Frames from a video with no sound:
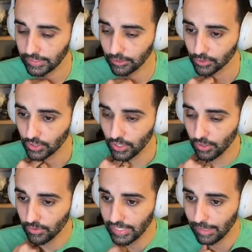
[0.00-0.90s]

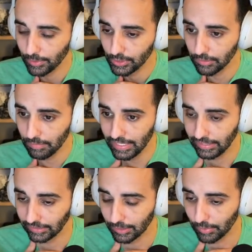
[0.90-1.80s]
no damage
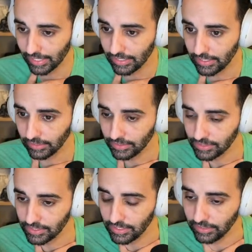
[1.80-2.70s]
immediately, but it
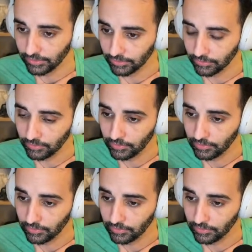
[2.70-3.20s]
does deal.